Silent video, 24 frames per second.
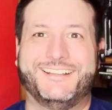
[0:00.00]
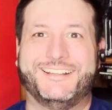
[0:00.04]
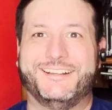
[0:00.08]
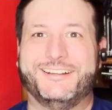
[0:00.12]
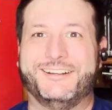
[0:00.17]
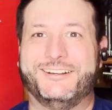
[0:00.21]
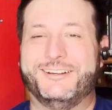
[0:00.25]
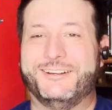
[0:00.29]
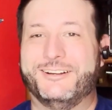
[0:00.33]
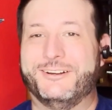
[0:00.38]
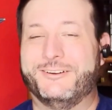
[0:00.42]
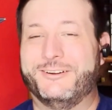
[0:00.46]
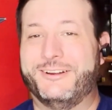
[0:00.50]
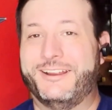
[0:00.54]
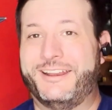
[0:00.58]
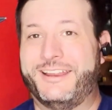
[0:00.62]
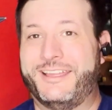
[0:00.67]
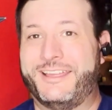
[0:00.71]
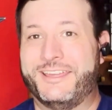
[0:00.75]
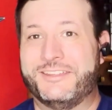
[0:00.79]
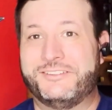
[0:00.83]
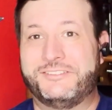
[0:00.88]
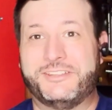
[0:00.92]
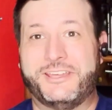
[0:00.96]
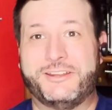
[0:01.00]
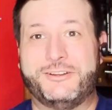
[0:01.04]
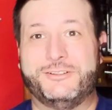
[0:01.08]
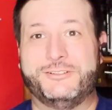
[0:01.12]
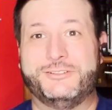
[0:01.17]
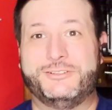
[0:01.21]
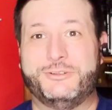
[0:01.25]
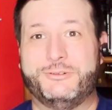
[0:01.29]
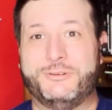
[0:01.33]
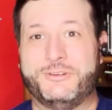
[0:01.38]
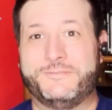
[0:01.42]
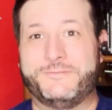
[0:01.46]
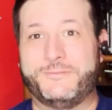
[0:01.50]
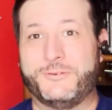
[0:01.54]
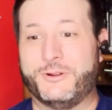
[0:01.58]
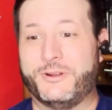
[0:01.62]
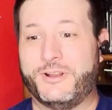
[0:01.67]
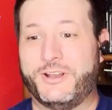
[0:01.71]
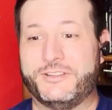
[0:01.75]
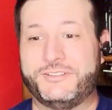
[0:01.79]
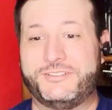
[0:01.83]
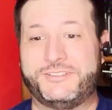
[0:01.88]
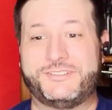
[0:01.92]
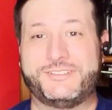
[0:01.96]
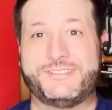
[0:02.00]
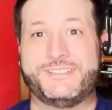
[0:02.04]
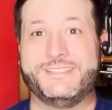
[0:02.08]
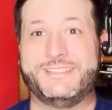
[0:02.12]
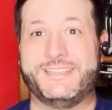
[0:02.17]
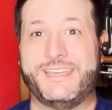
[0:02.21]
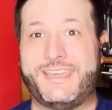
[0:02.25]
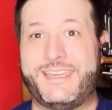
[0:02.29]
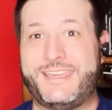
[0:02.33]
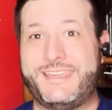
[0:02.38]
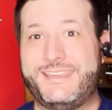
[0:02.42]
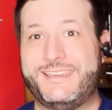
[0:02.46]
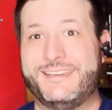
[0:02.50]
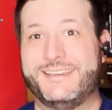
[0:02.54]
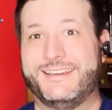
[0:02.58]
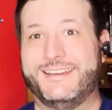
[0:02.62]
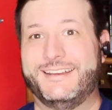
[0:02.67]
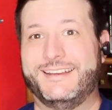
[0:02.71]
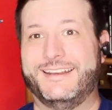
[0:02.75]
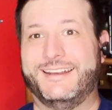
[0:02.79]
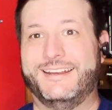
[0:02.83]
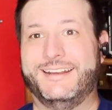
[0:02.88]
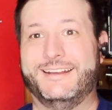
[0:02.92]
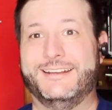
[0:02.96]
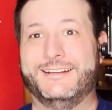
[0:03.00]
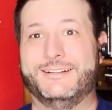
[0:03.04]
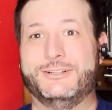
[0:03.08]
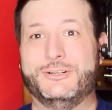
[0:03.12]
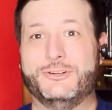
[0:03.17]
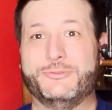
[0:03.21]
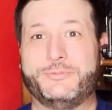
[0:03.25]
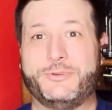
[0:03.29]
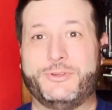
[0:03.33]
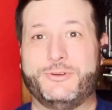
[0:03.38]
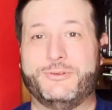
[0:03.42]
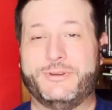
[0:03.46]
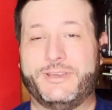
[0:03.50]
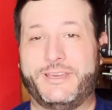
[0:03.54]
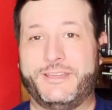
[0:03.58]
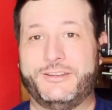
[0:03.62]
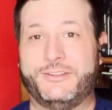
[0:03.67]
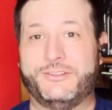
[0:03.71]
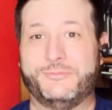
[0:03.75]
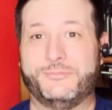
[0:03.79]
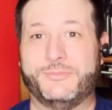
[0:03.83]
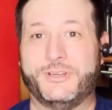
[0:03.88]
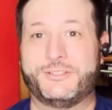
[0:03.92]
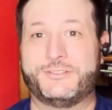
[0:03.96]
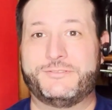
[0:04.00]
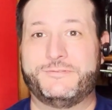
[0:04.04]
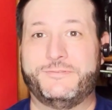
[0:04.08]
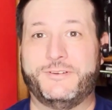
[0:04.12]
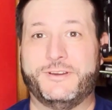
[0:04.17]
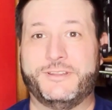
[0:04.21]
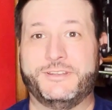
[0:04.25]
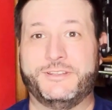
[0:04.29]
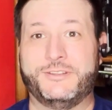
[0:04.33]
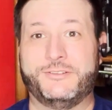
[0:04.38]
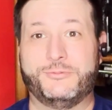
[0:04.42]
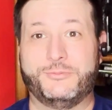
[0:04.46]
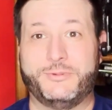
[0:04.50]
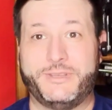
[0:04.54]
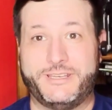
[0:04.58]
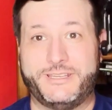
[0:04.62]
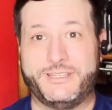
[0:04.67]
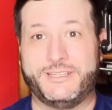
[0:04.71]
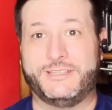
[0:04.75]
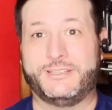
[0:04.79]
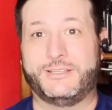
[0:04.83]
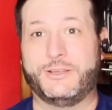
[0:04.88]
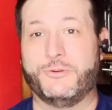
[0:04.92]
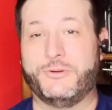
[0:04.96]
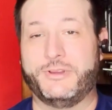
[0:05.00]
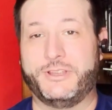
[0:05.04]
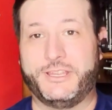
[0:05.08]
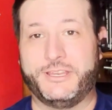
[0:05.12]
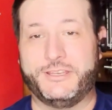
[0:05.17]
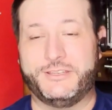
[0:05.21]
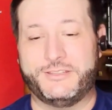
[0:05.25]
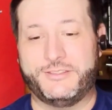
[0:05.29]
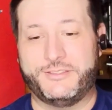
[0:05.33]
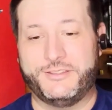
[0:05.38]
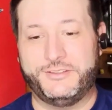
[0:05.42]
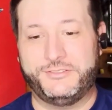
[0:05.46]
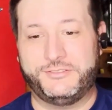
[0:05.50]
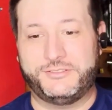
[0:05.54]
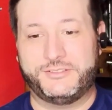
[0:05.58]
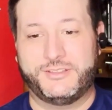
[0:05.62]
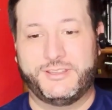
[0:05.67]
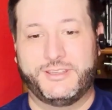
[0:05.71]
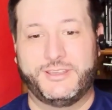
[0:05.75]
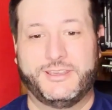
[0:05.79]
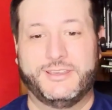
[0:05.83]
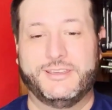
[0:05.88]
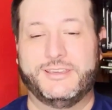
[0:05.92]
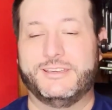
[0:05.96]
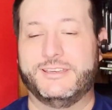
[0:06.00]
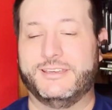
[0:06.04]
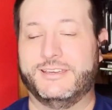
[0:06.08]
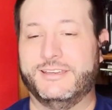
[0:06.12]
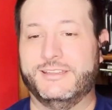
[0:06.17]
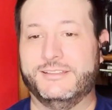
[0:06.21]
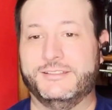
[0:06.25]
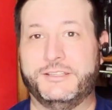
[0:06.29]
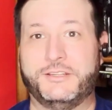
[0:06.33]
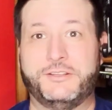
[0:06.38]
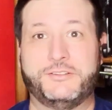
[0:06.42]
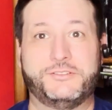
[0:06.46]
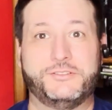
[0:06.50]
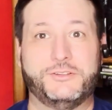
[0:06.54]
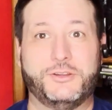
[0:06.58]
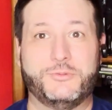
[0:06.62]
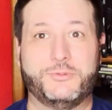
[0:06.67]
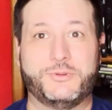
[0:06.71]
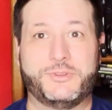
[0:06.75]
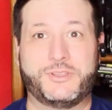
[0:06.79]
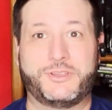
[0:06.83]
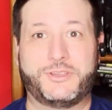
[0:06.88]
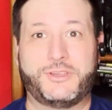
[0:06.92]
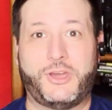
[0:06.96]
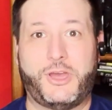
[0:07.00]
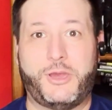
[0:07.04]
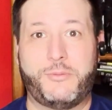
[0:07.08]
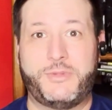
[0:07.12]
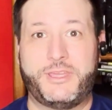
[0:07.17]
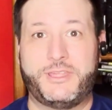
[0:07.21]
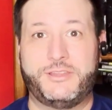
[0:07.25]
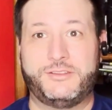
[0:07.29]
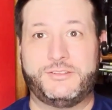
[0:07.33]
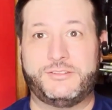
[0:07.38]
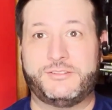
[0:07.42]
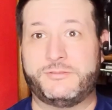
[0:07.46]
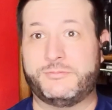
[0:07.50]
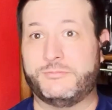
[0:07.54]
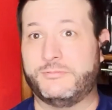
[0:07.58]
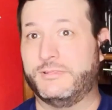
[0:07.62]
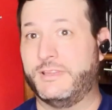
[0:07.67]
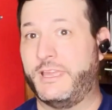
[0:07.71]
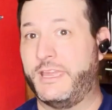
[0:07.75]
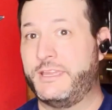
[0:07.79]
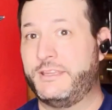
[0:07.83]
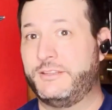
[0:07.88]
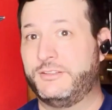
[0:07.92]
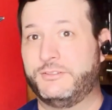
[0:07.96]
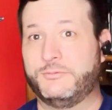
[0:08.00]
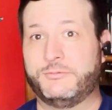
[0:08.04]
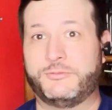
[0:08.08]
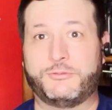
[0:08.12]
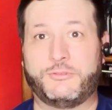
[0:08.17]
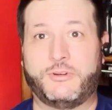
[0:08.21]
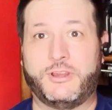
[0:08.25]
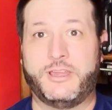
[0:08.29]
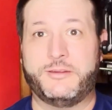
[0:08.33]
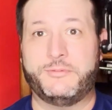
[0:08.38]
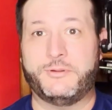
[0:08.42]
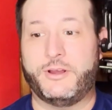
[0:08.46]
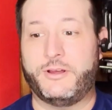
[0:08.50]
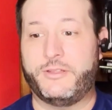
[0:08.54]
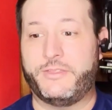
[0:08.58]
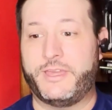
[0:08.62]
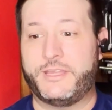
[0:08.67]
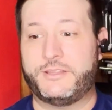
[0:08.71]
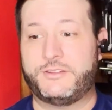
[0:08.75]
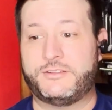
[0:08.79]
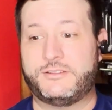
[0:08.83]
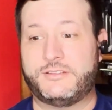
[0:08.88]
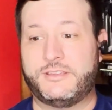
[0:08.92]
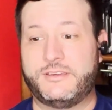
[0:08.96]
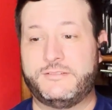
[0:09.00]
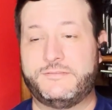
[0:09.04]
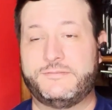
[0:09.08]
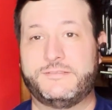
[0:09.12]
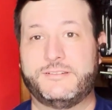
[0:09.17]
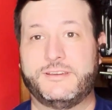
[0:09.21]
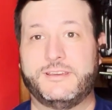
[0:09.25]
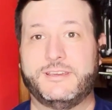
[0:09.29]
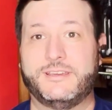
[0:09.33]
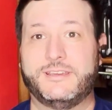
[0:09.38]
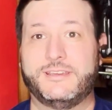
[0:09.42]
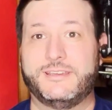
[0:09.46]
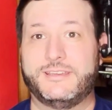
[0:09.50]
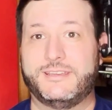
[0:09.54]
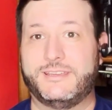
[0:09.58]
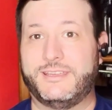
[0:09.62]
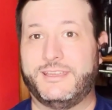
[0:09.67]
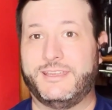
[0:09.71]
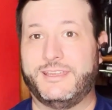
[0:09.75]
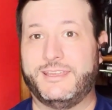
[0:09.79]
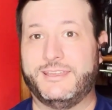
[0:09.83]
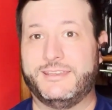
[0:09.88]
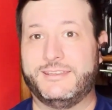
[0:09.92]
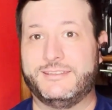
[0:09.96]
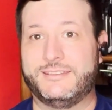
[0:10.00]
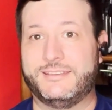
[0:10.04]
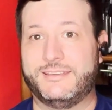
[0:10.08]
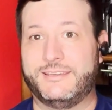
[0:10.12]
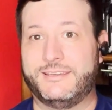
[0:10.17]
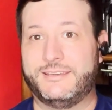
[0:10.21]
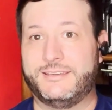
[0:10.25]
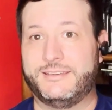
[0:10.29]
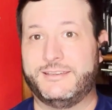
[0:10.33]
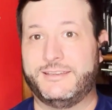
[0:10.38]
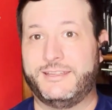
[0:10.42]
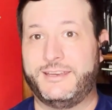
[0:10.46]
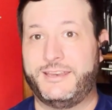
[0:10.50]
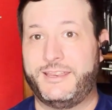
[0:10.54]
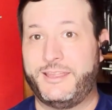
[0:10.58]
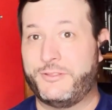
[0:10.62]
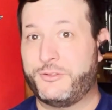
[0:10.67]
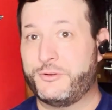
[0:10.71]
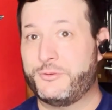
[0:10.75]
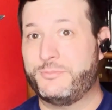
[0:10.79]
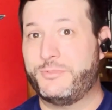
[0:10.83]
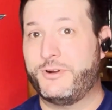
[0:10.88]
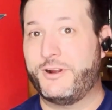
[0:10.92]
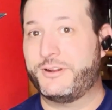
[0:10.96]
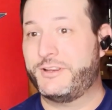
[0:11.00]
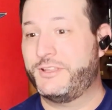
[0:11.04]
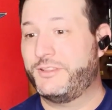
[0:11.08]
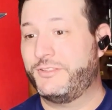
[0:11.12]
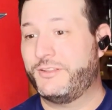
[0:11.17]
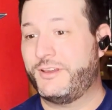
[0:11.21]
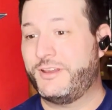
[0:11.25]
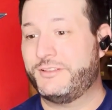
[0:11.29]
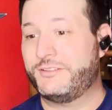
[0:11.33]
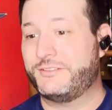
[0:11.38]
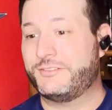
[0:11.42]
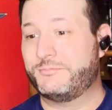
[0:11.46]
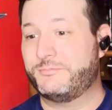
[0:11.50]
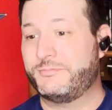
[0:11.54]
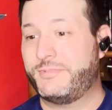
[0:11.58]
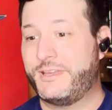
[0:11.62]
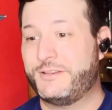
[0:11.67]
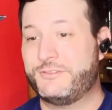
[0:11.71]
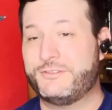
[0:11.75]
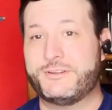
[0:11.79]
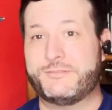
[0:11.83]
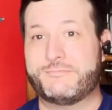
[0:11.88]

All right, I guess that'll do it for us today. Hope you had as much fun as we did going into this. Let us know in the comments. Like, subscribe, all that stuff. And any other parting thoughts, Patrick?